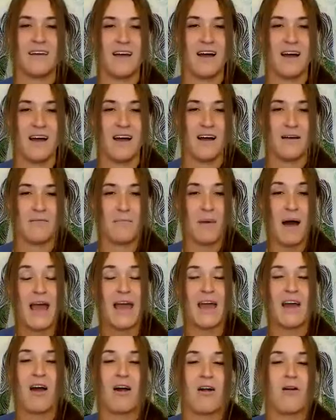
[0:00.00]

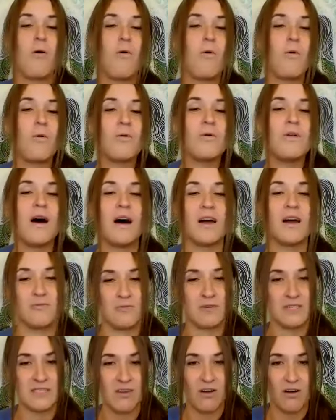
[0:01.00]
by our own
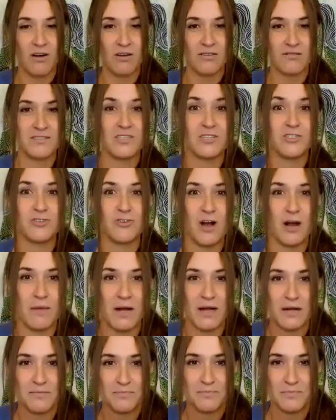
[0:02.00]
unresolved
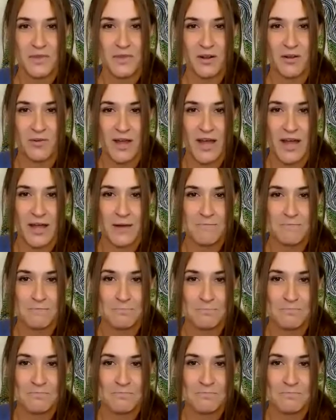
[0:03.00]
trauma. Okay.